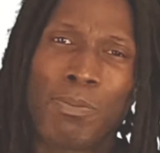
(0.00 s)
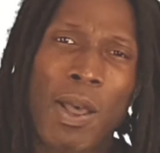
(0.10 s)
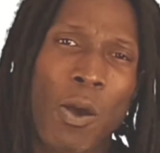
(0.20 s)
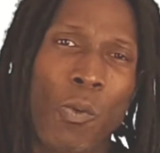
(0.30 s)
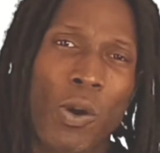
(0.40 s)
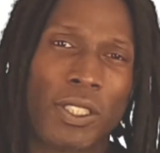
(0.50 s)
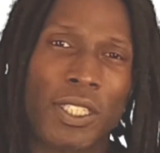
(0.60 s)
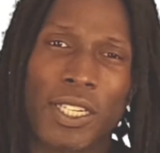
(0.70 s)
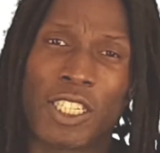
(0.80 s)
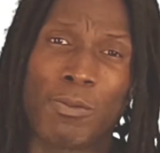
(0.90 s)
smartwatches
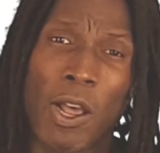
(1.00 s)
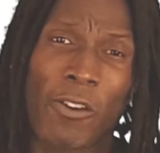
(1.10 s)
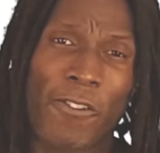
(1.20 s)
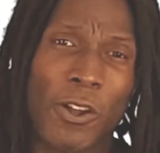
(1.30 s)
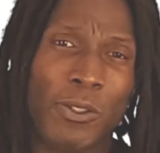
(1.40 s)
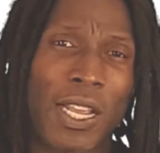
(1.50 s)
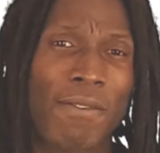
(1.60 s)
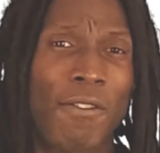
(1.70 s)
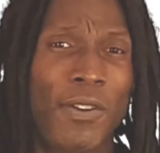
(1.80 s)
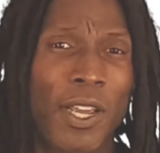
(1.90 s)
and smartphones
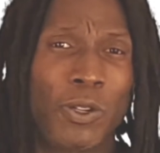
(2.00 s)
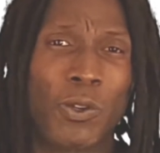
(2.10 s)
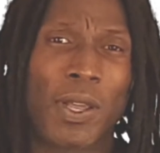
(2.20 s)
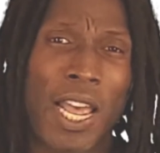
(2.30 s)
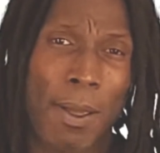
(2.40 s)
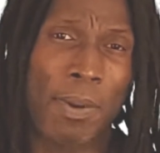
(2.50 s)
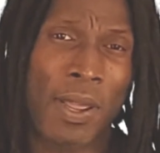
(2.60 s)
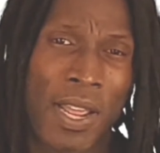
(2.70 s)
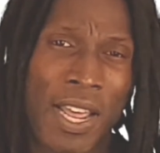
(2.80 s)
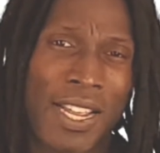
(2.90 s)
have a VO2 app.
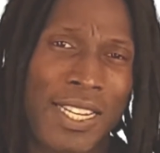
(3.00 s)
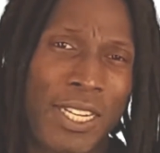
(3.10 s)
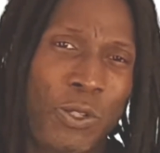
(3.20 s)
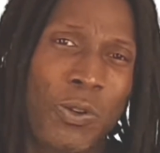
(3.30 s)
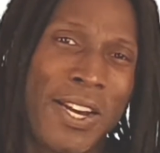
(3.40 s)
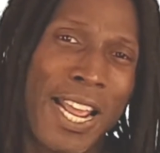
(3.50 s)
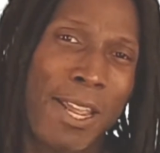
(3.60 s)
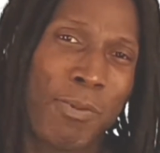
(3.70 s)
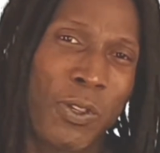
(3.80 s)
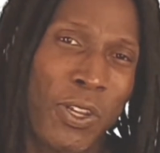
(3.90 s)
This will
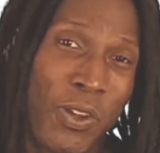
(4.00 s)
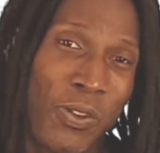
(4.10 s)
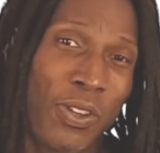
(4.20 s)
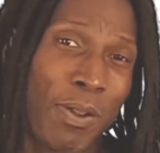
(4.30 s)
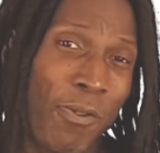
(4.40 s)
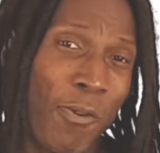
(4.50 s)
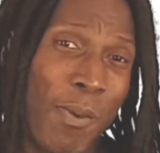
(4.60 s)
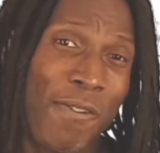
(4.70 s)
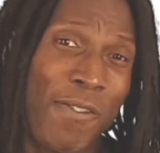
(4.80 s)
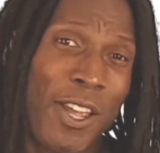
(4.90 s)
enable the user to
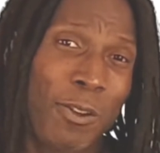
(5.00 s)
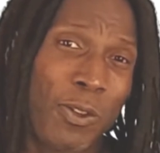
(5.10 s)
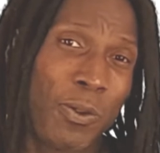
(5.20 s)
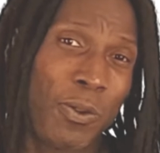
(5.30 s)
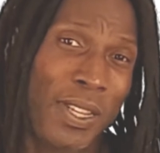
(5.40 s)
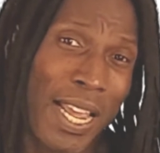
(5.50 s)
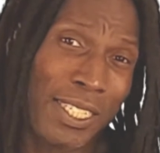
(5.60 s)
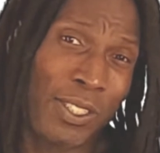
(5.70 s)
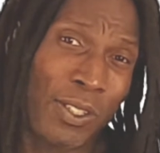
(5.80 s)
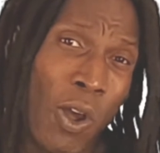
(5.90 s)
perform a VO2
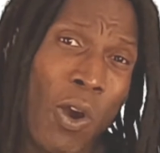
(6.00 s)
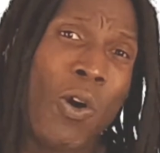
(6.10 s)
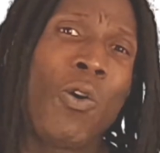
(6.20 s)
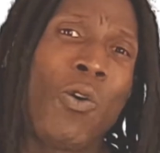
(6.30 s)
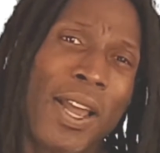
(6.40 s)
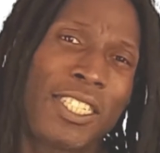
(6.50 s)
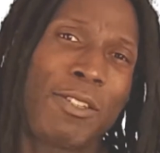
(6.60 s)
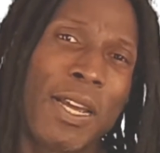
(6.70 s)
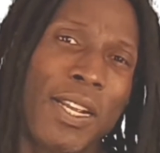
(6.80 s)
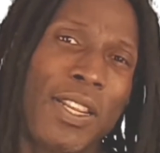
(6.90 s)
test or
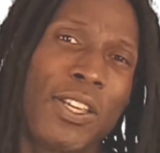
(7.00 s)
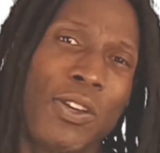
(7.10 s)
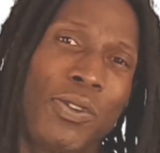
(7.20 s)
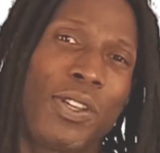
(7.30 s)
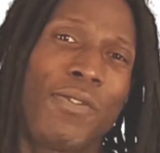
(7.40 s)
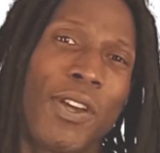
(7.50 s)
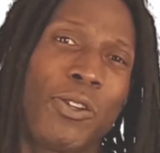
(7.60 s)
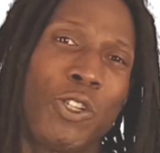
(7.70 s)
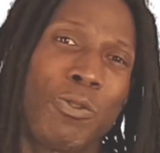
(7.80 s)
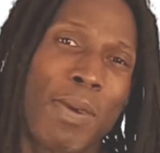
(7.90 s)
estimate the user's
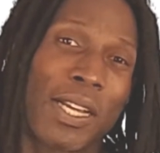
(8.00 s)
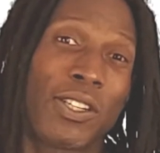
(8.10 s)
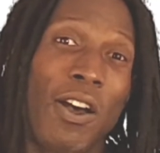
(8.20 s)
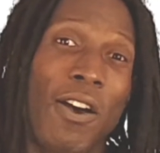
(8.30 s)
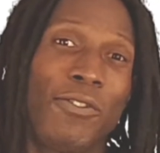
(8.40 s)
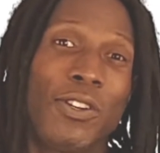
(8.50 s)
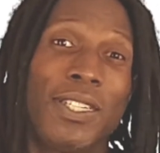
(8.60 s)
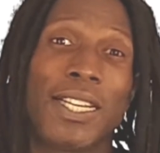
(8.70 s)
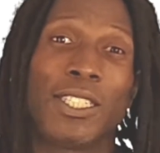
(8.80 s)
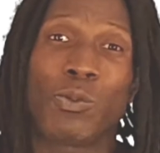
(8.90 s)
VO2 max after
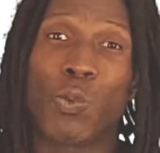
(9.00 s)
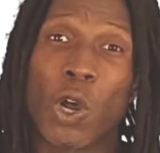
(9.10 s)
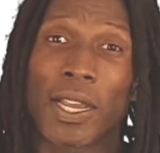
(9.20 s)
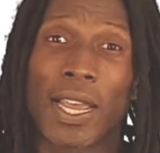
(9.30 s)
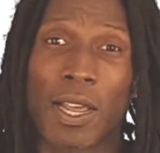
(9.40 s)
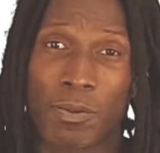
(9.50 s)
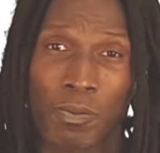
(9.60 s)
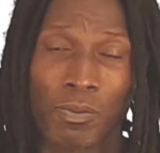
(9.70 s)
intense workout.